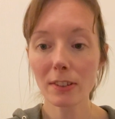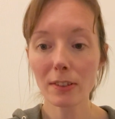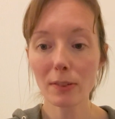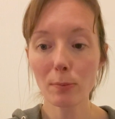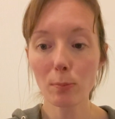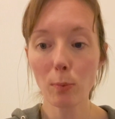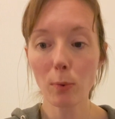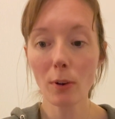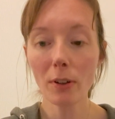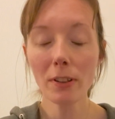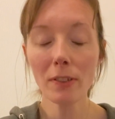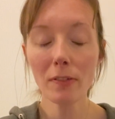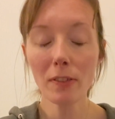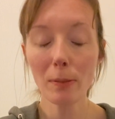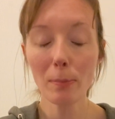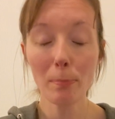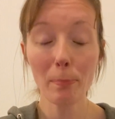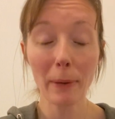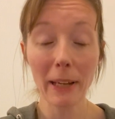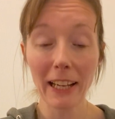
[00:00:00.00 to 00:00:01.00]
One of the
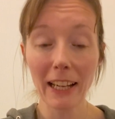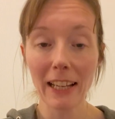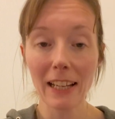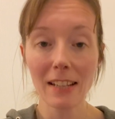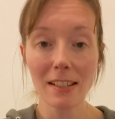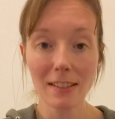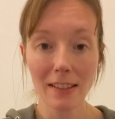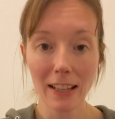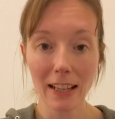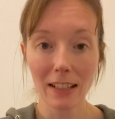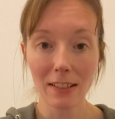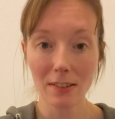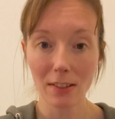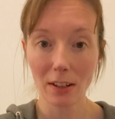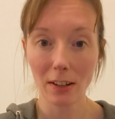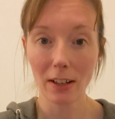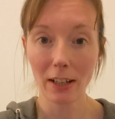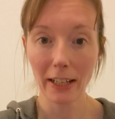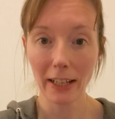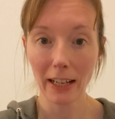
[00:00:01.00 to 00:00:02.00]
biggest things that
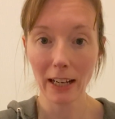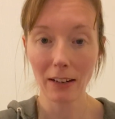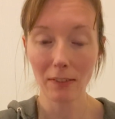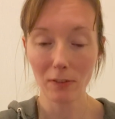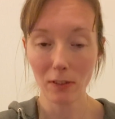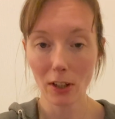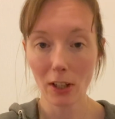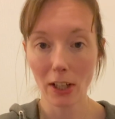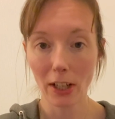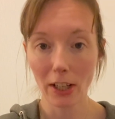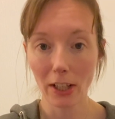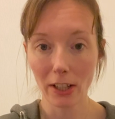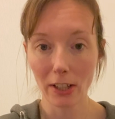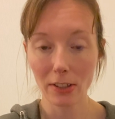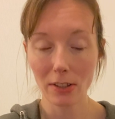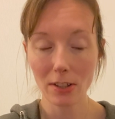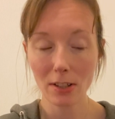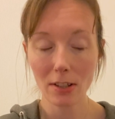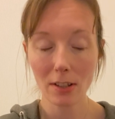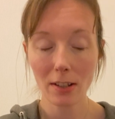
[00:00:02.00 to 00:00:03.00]
I have
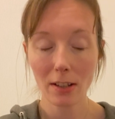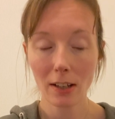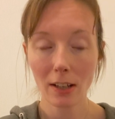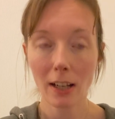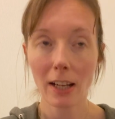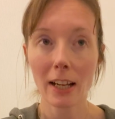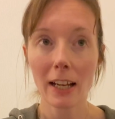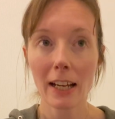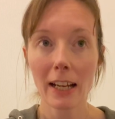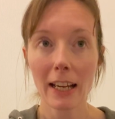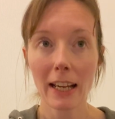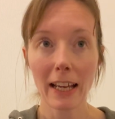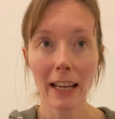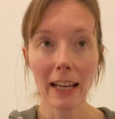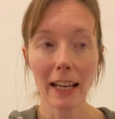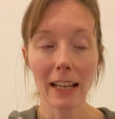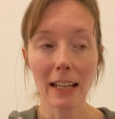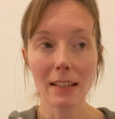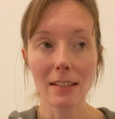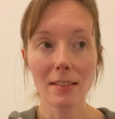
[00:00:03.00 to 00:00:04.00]
learned
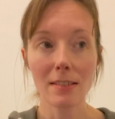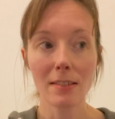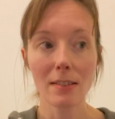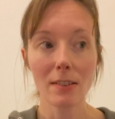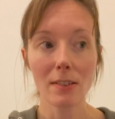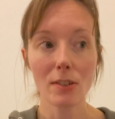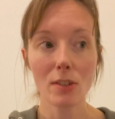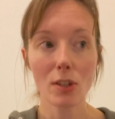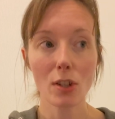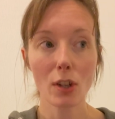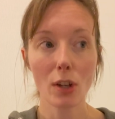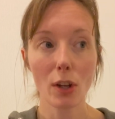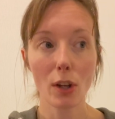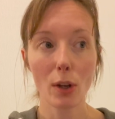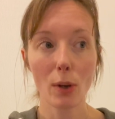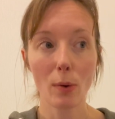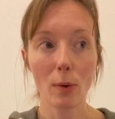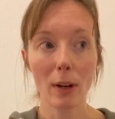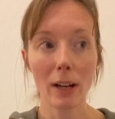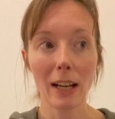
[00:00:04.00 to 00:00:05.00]
is
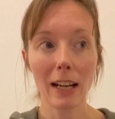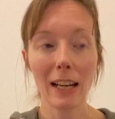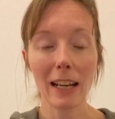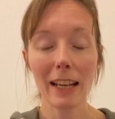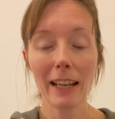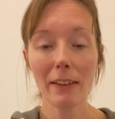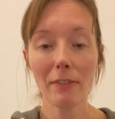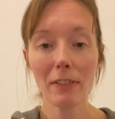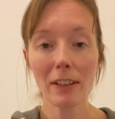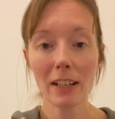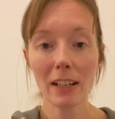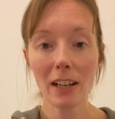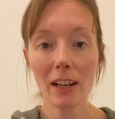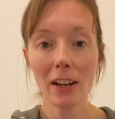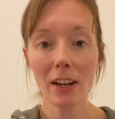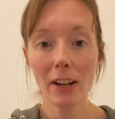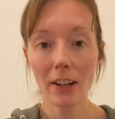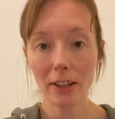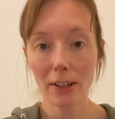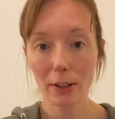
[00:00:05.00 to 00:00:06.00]
to live in a
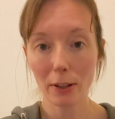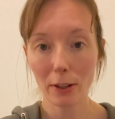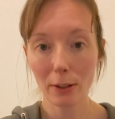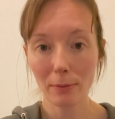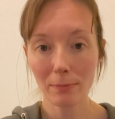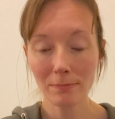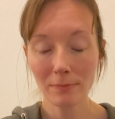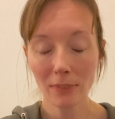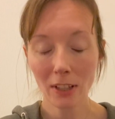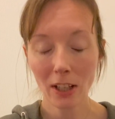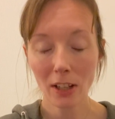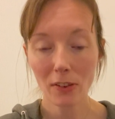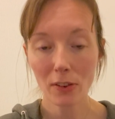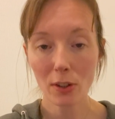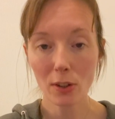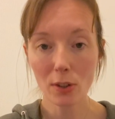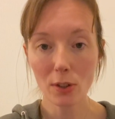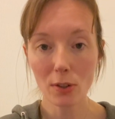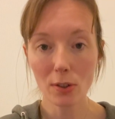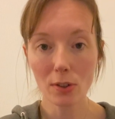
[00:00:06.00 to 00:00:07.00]
home
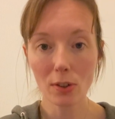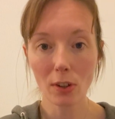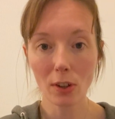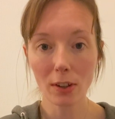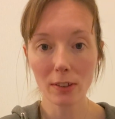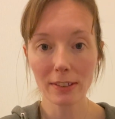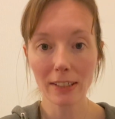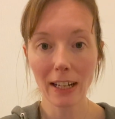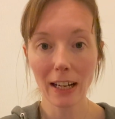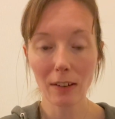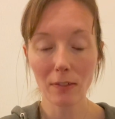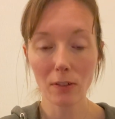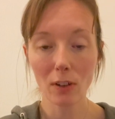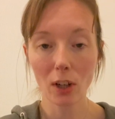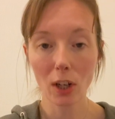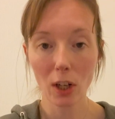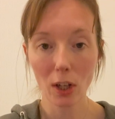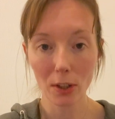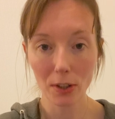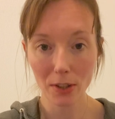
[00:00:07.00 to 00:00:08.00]
that does not have
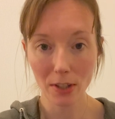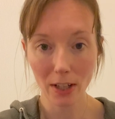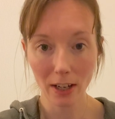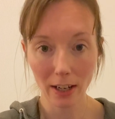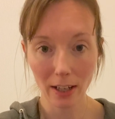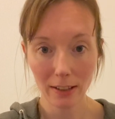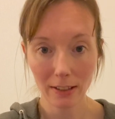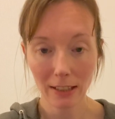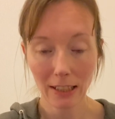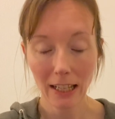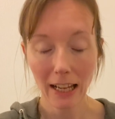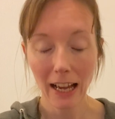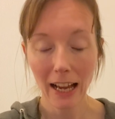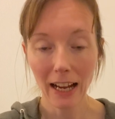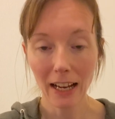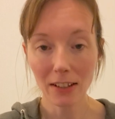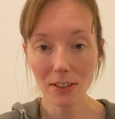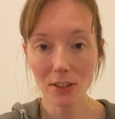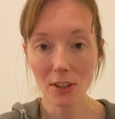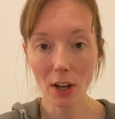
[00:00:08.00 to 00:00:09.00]
clutter,
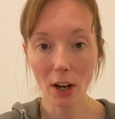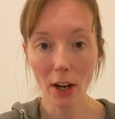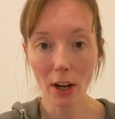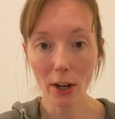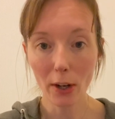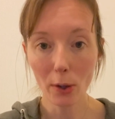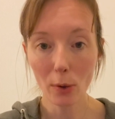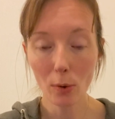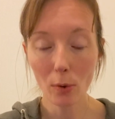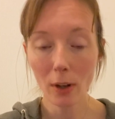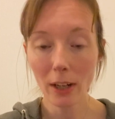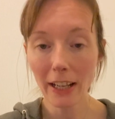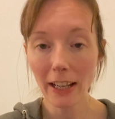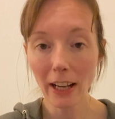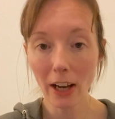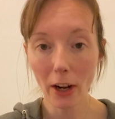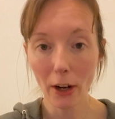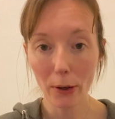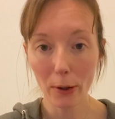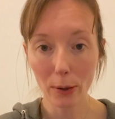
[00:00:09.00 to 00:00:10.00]
and to only
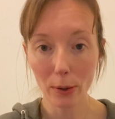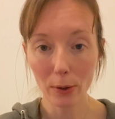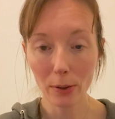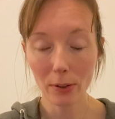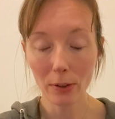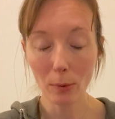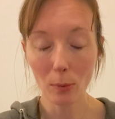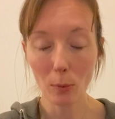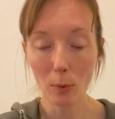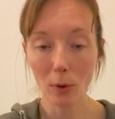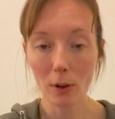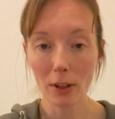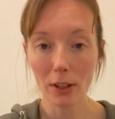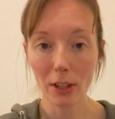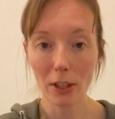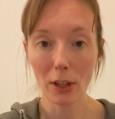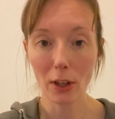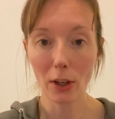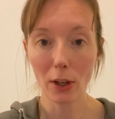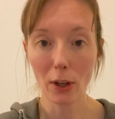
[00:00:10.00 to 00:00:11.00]
own what
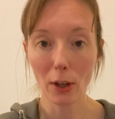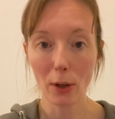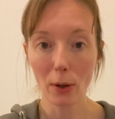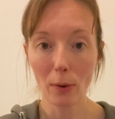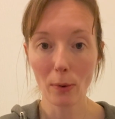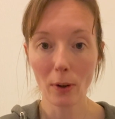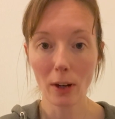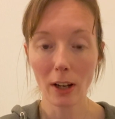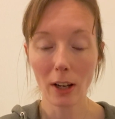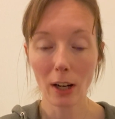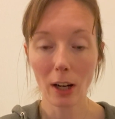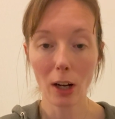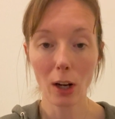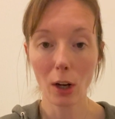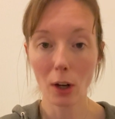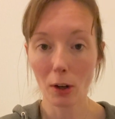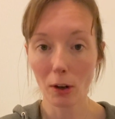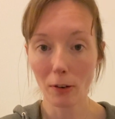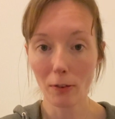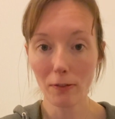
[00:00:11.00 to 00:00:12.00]
you
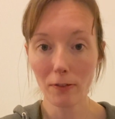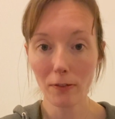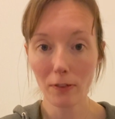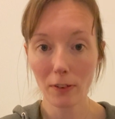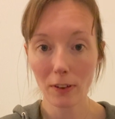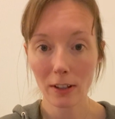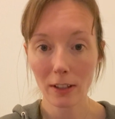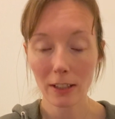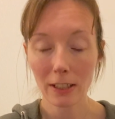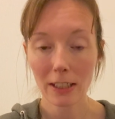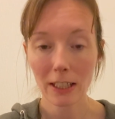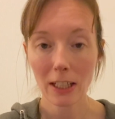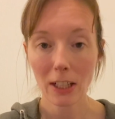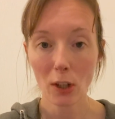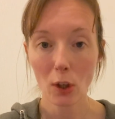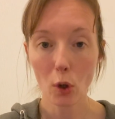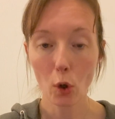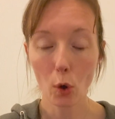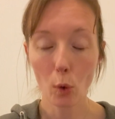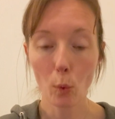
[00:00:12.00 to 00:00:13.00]
love
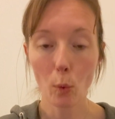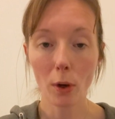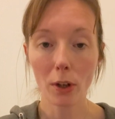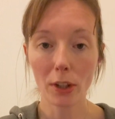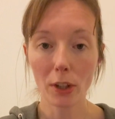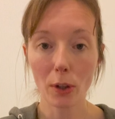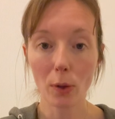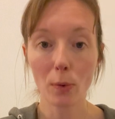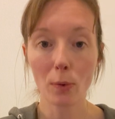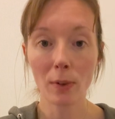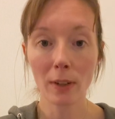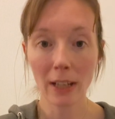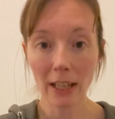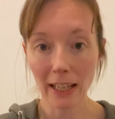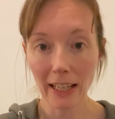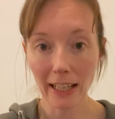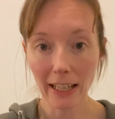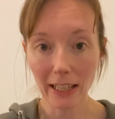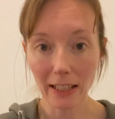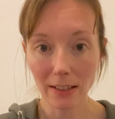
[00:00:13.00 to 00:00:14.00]
or what you
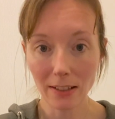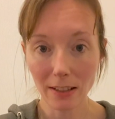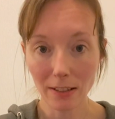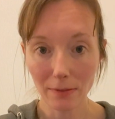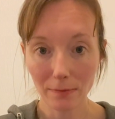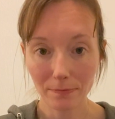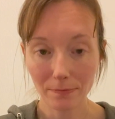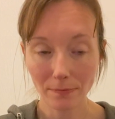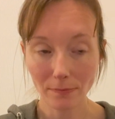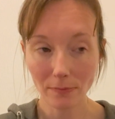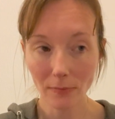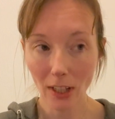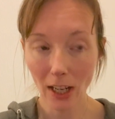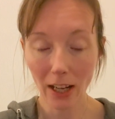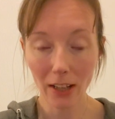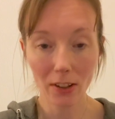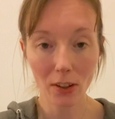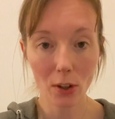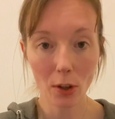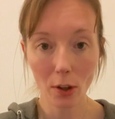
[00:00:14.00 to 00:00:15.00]
need
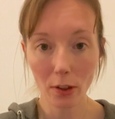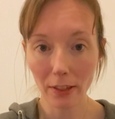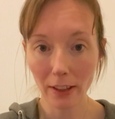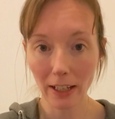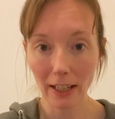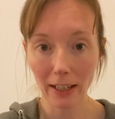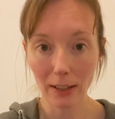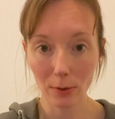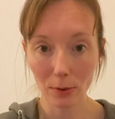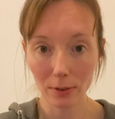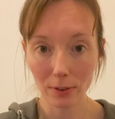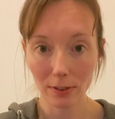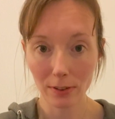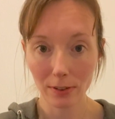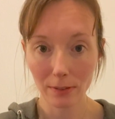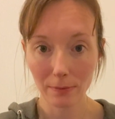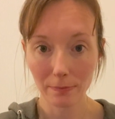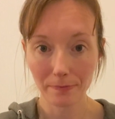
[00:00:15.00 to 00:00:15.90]
and nothing else.